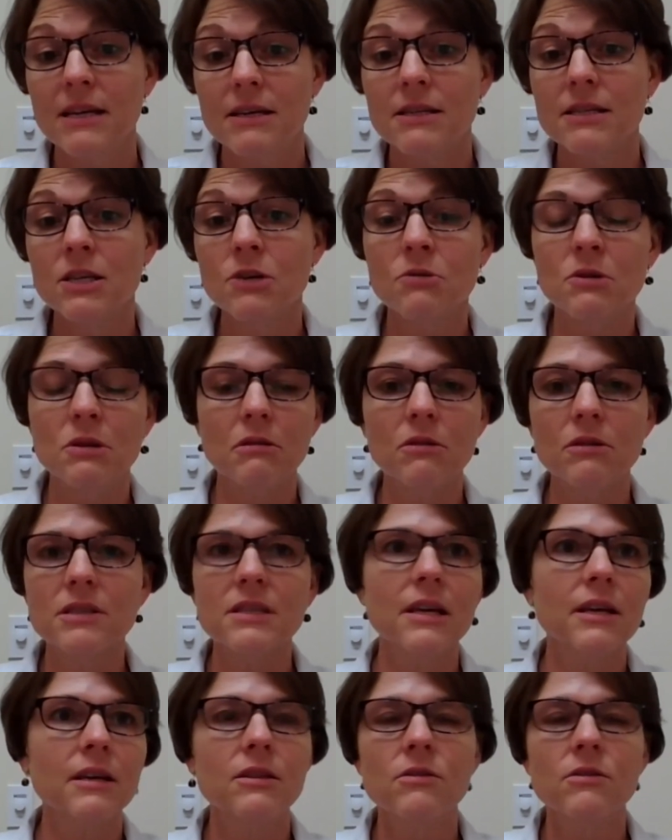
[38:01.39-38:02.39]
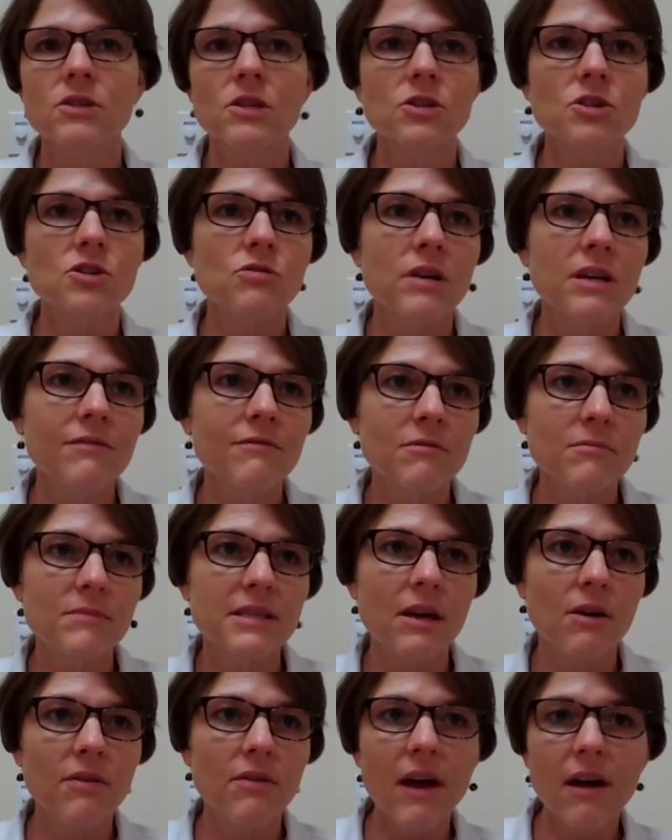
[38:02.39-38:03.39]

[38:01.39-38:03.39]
So it looks like there's a strain from South